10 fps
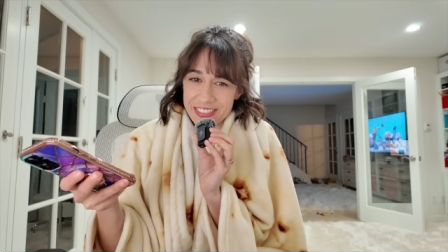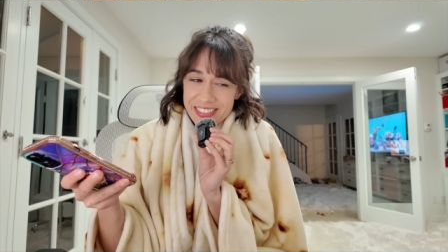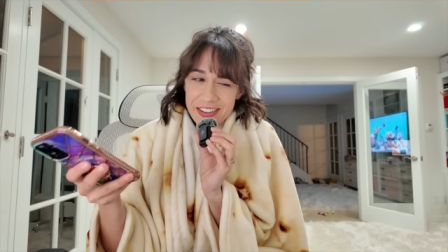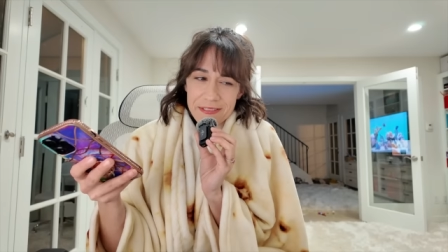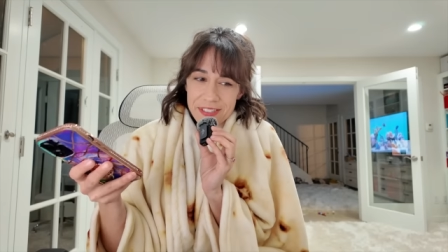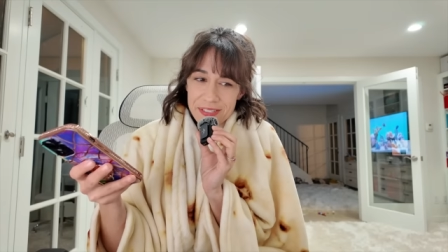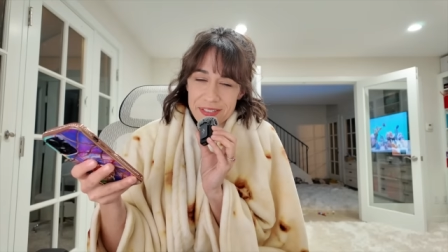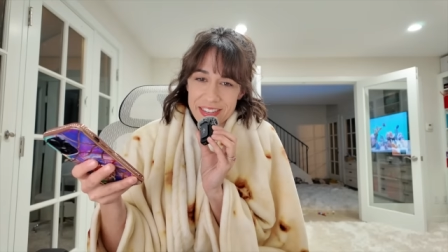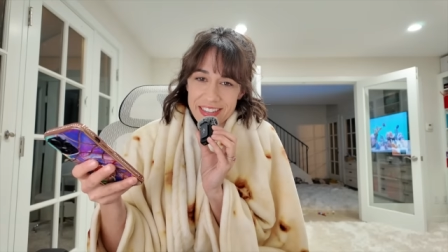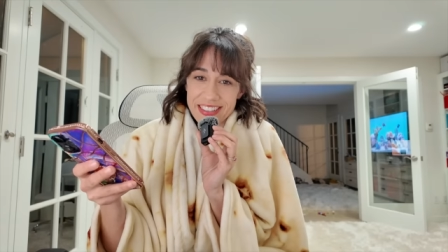Is that a real
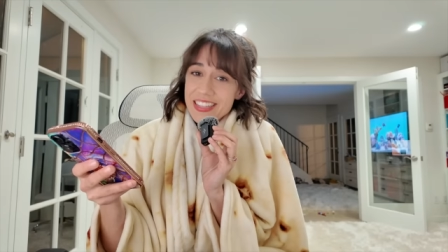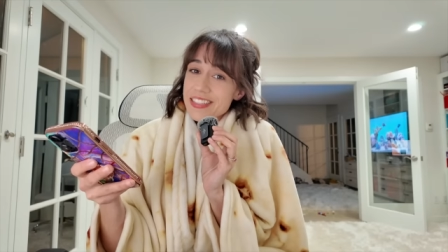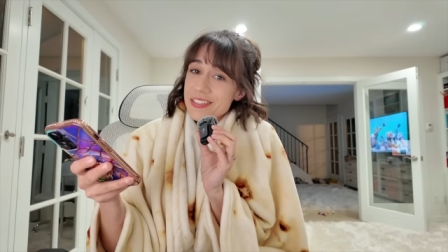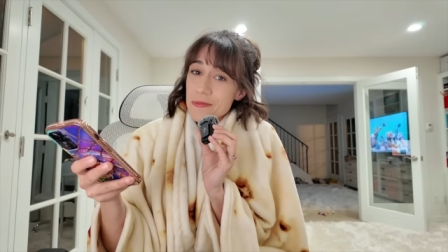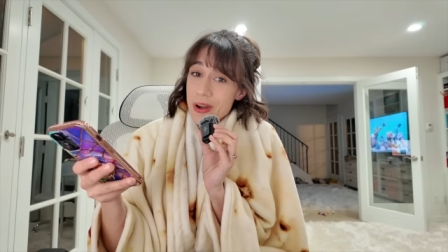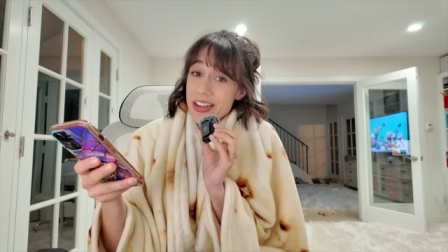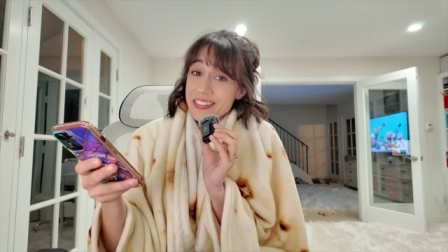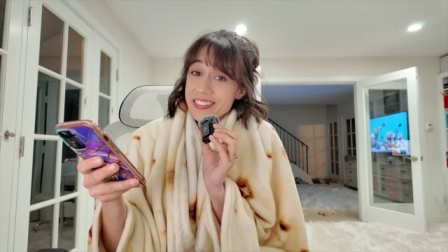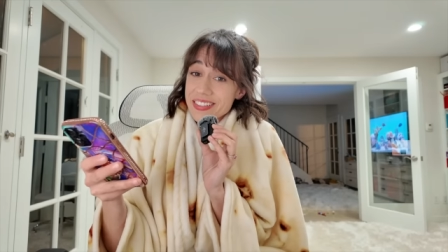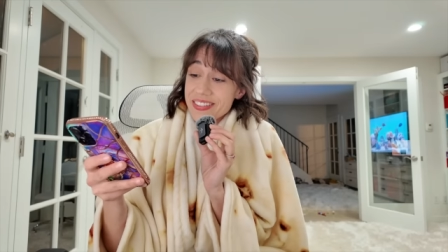story? That's
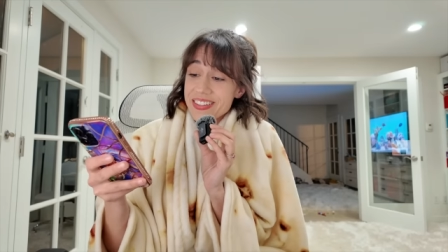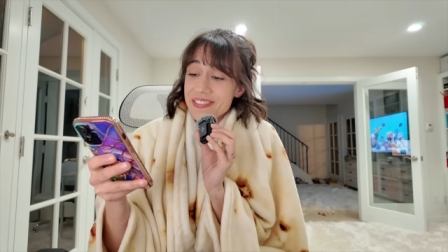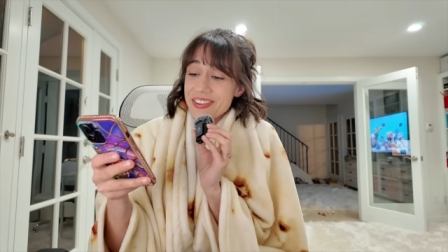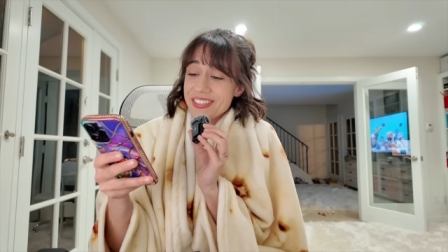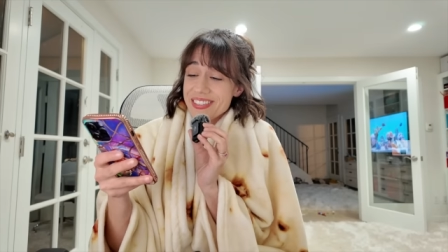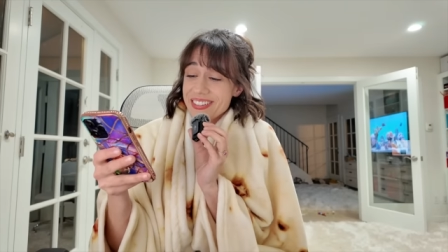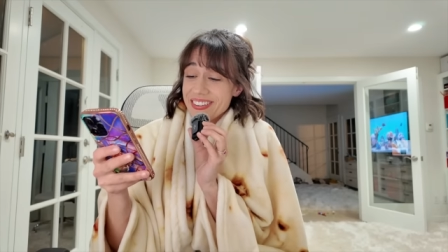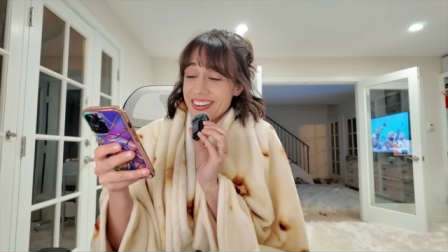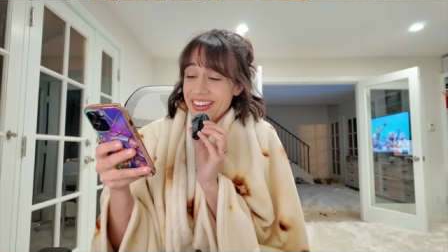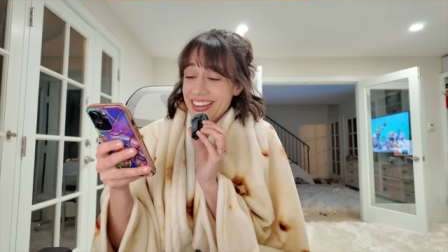wild if that's a real
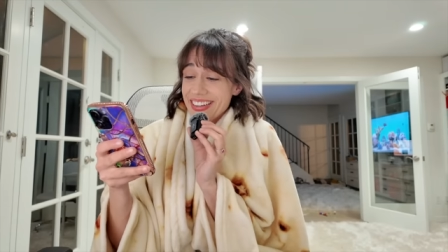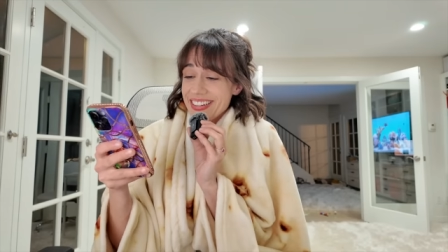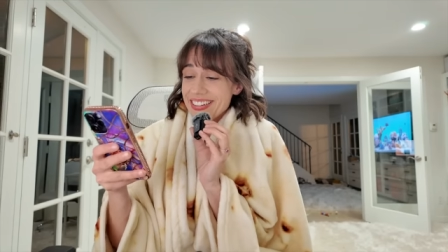story.